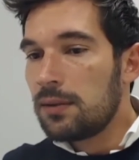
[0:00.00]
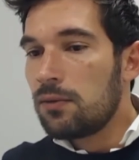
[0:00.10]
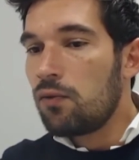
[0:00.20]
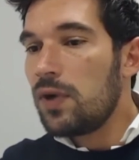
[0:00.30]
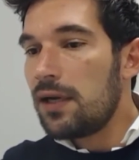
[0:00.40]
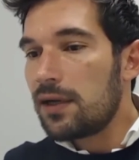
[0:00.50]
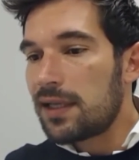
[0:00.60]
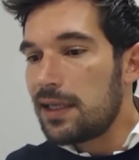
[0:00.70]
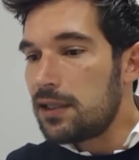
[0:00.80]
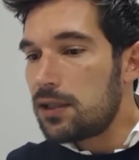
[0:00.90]
will not
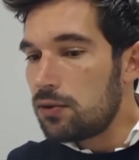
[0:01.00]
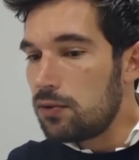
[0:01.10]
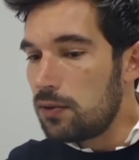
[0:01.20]
lead to